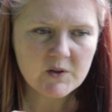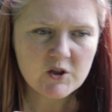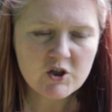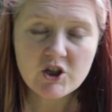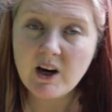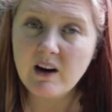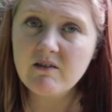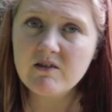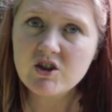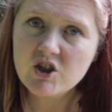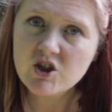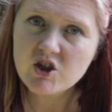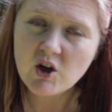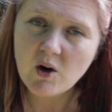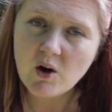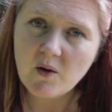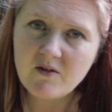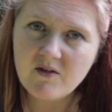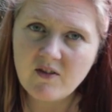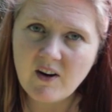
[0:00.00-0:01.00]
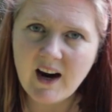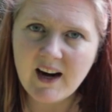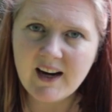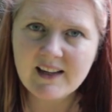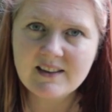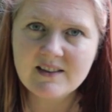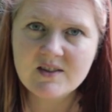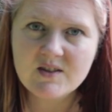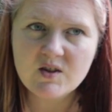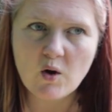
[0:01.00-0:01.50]
charity shop
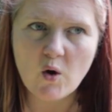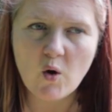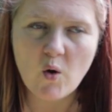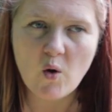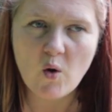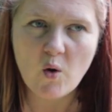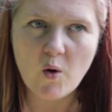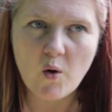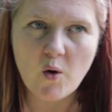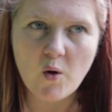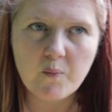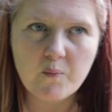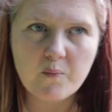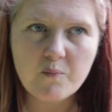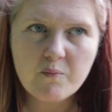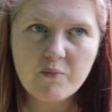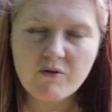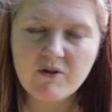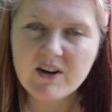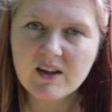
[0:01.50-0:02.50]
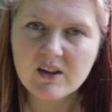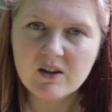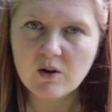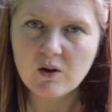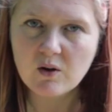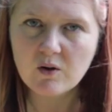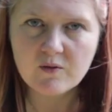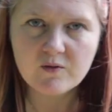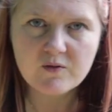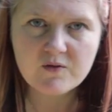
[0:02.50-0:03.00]
finds or
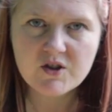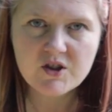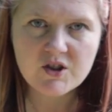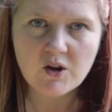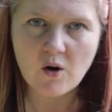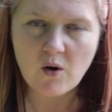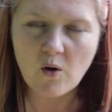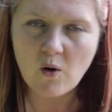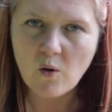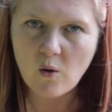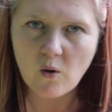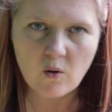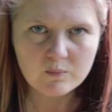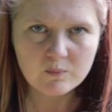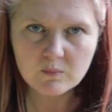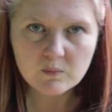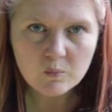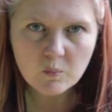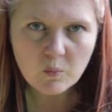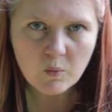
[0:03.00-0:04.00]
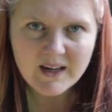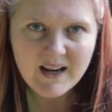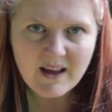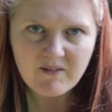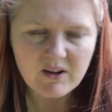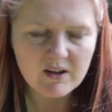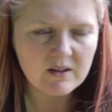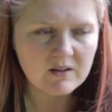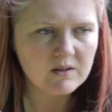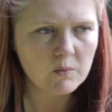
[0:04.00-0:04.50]
pre-loved or
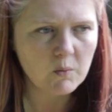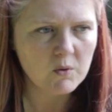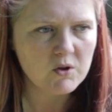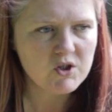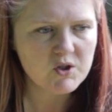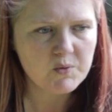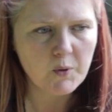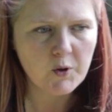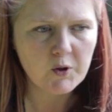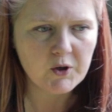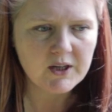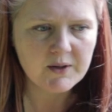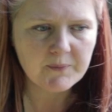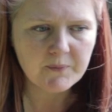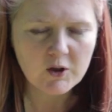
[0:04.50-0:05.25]
whatever you want to put it,